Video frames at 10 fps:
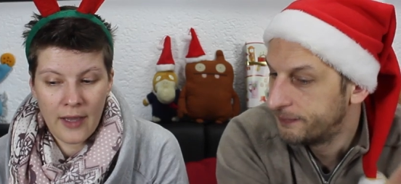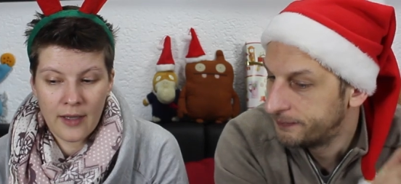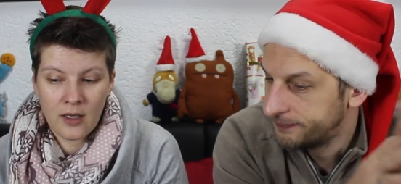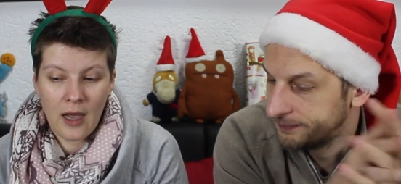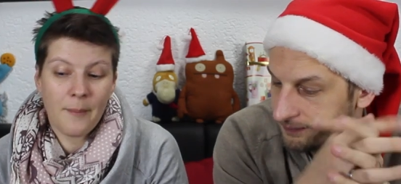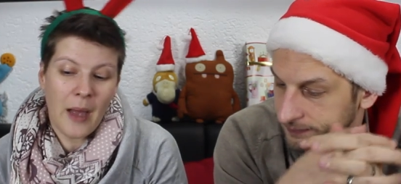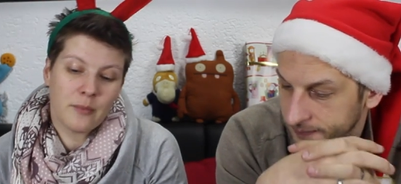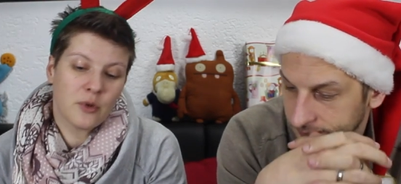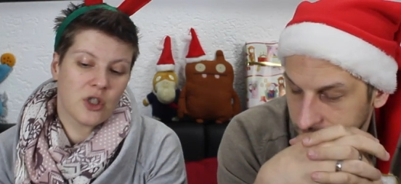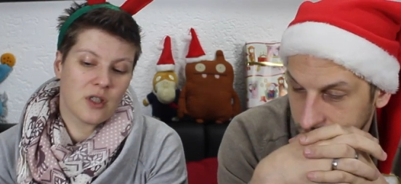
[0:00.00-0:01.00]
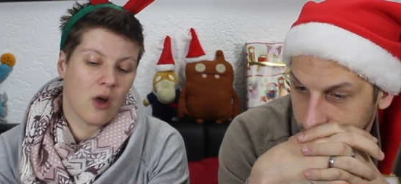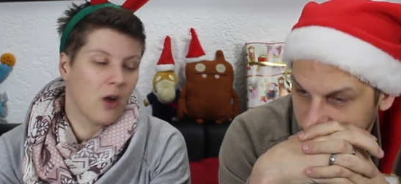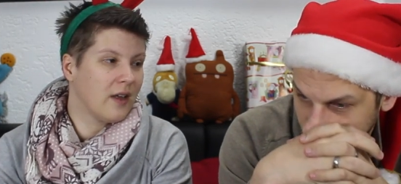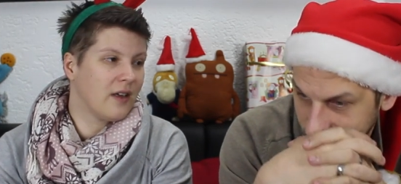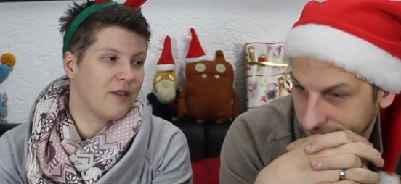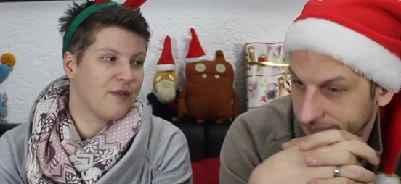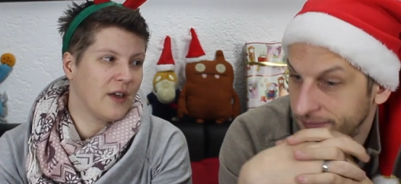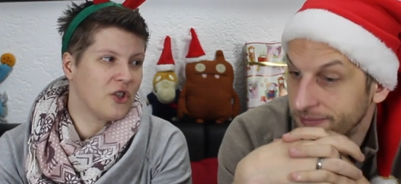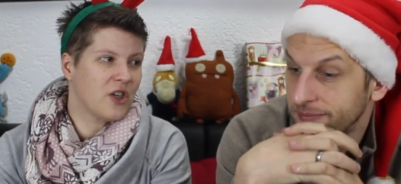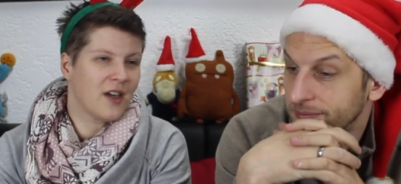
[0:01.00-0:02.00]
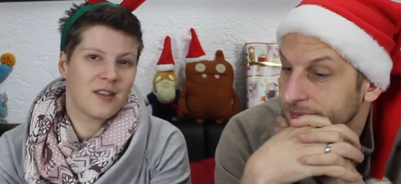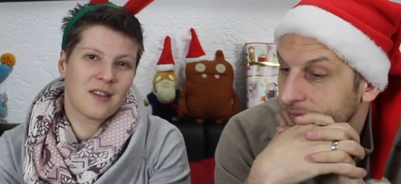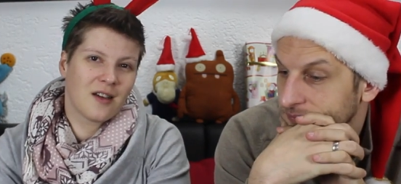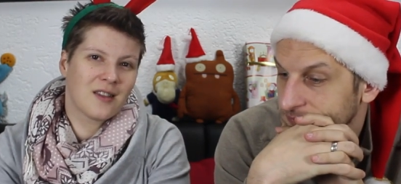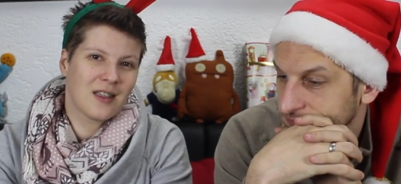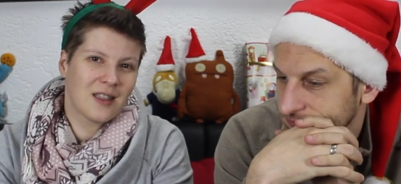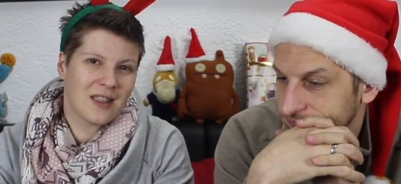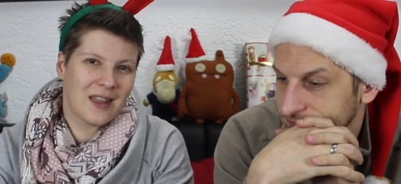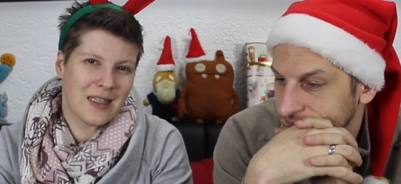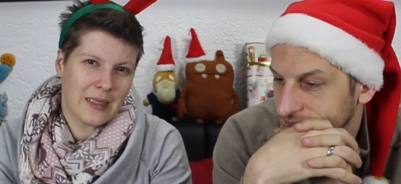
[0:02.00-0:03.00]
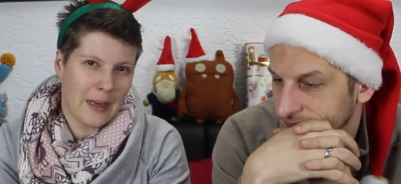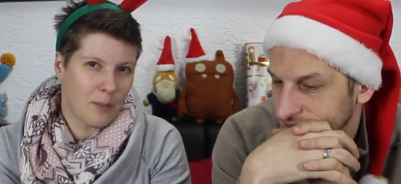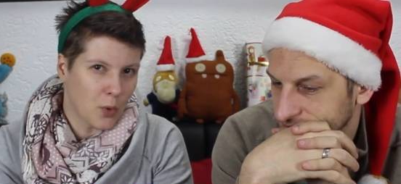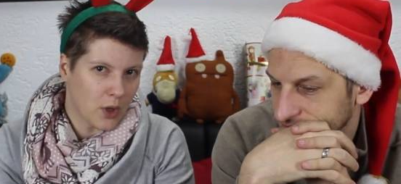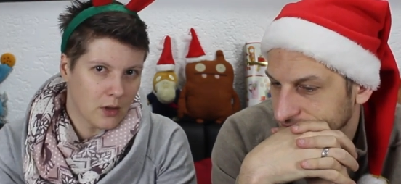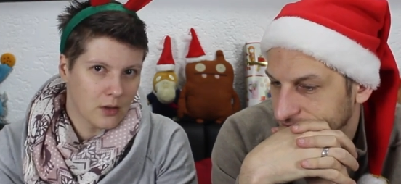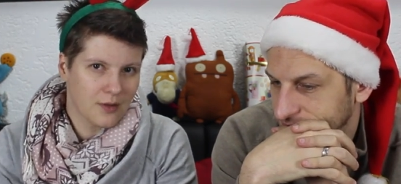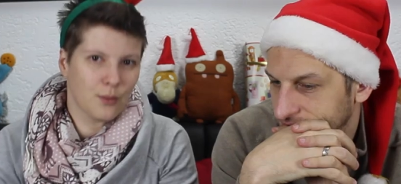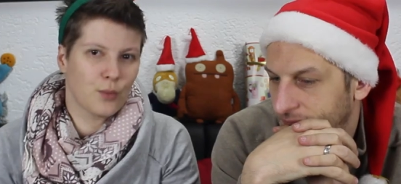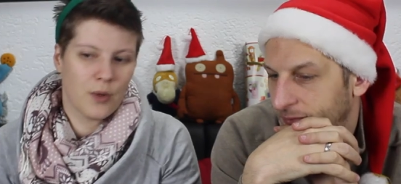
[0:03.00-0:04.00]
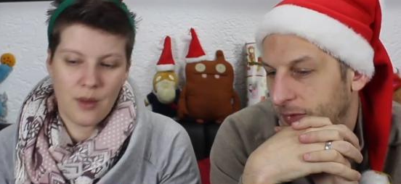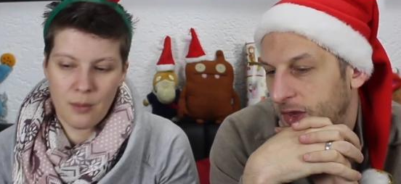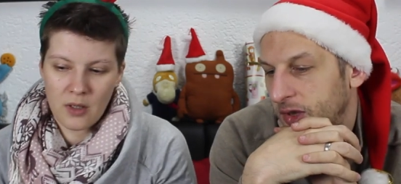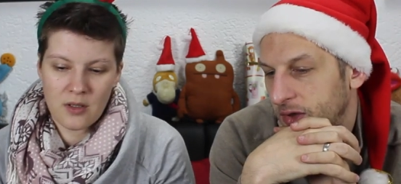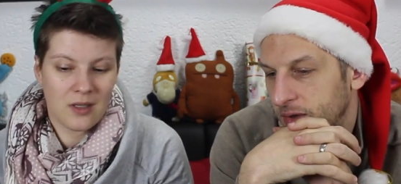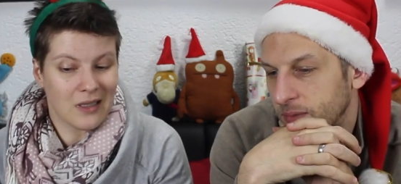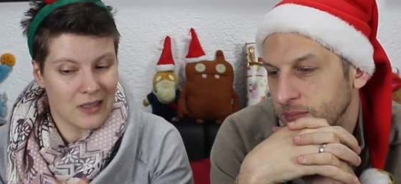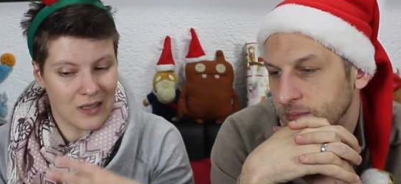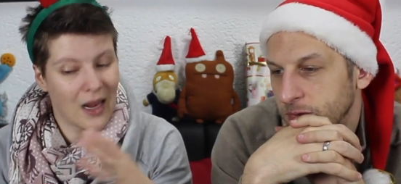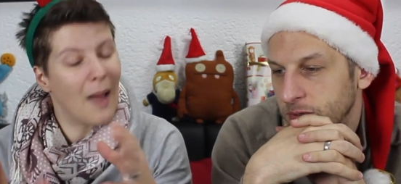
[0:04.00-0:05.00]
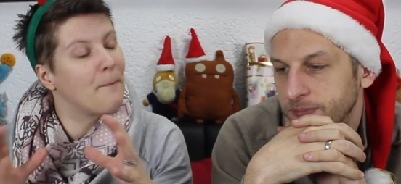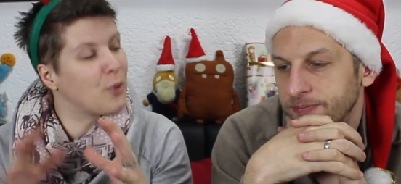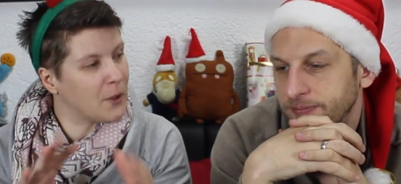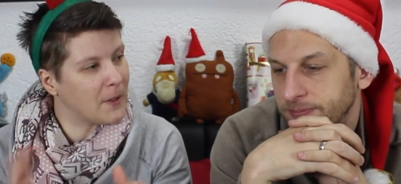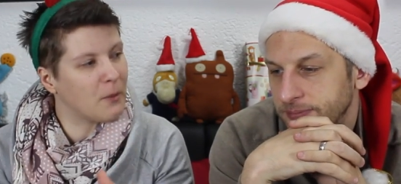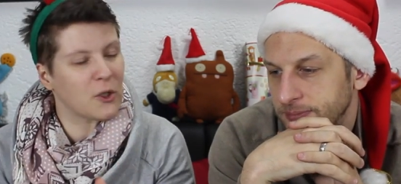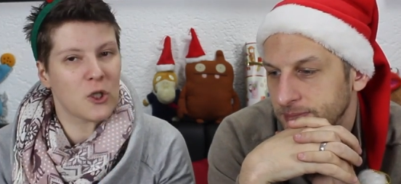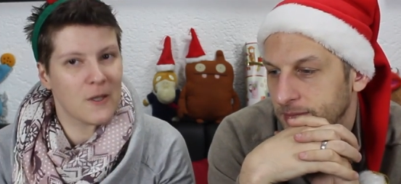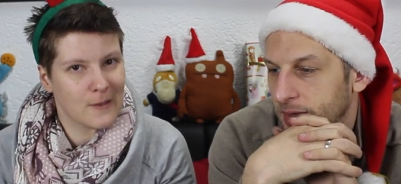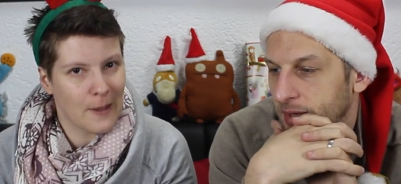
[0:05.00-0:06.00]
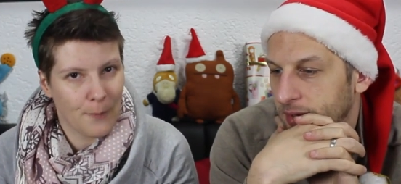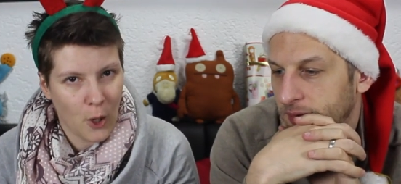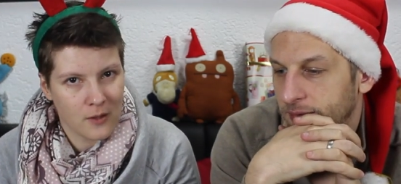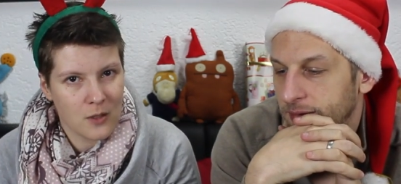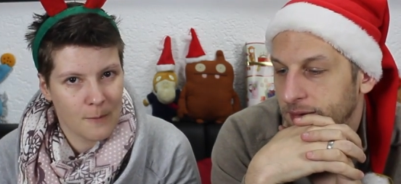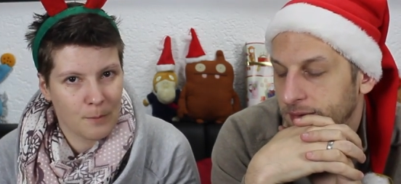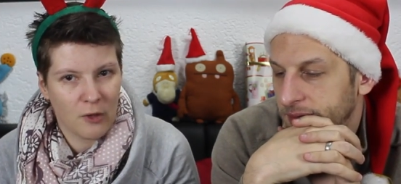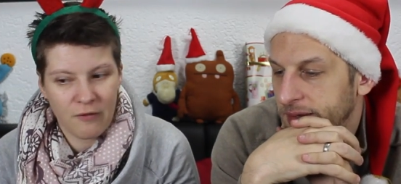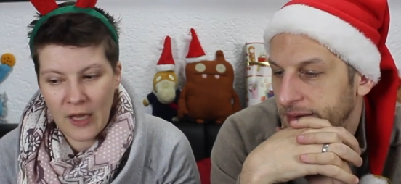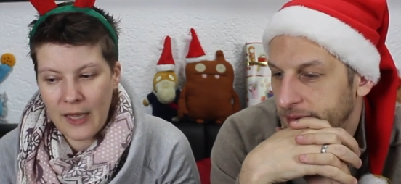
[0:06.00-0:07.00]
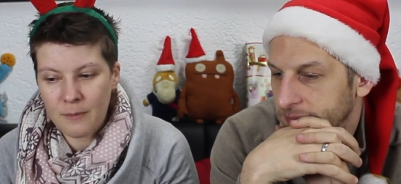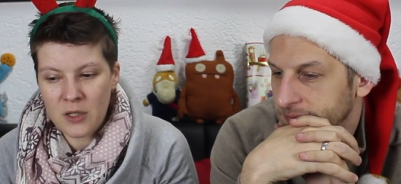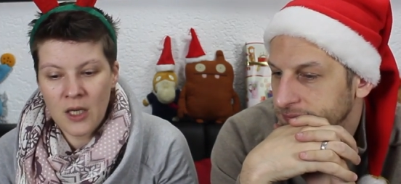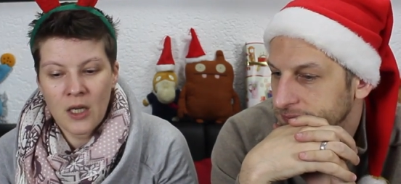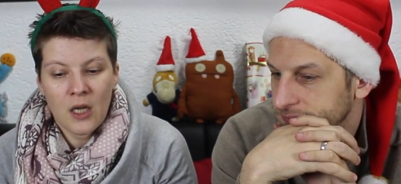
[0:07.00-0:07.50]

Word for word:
Speaker 1: like? I'm, I'm just calling it a franchise because it's the same world with the monster. Yeah. It's pretty much the same concept of games.